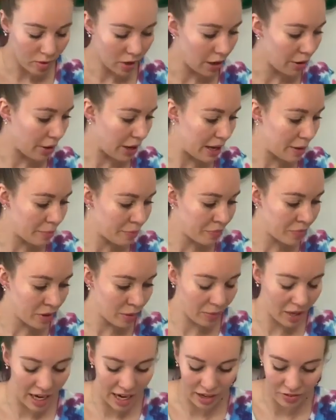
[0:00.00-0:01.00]
Okay, I'm
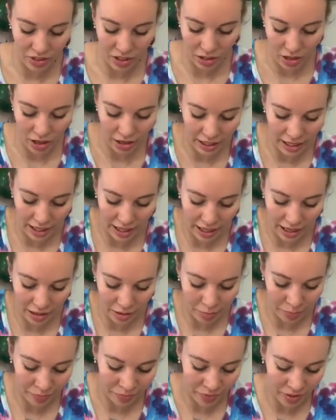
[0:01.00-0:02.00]
gonna have to log in again.
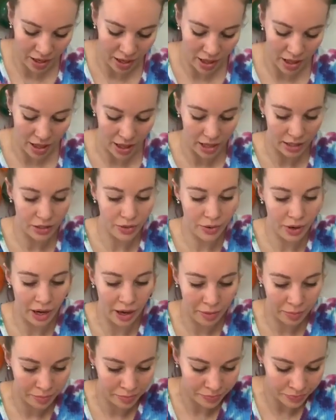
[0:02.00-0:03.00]
That's okay.